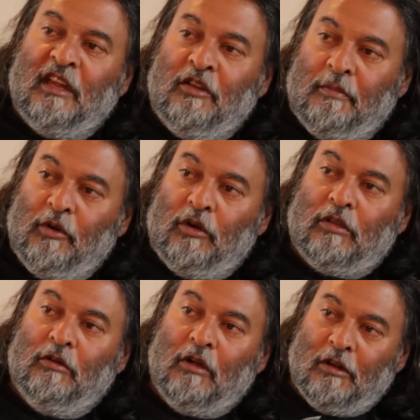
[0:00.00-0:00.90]
that in your book.
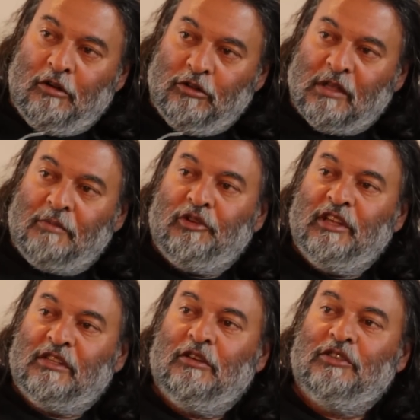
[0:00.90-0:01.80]
You've got to do some
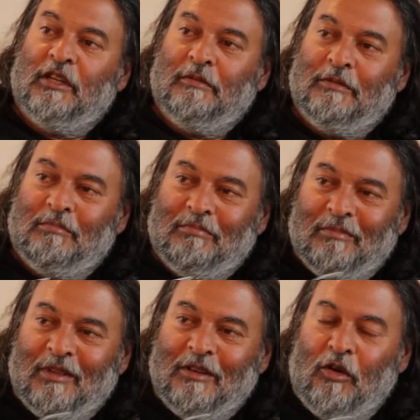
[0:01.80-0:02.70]
research and
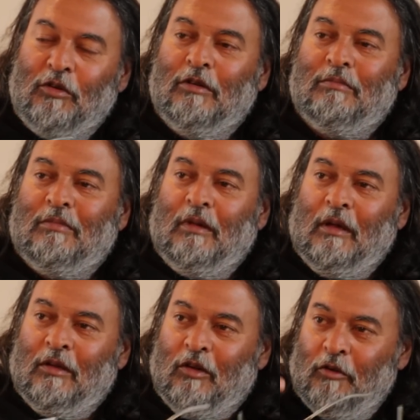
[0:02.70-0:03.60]
don't
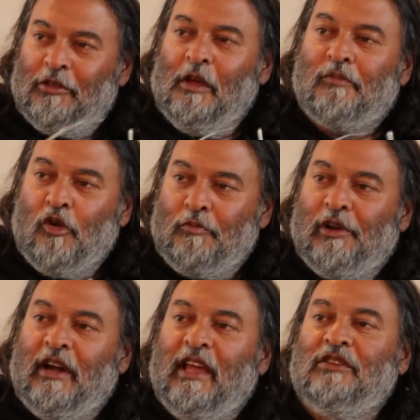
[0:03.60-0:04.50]
go for the
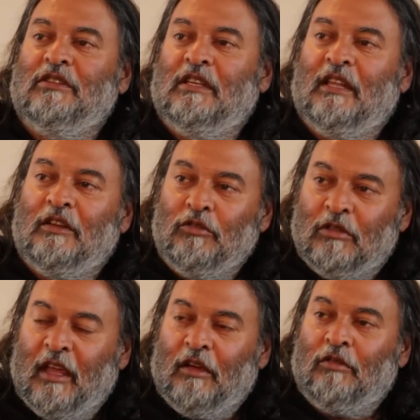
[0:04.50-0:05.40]
appropriate agency that you
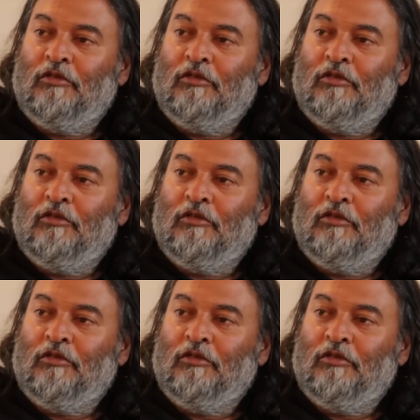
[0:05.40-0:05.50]
think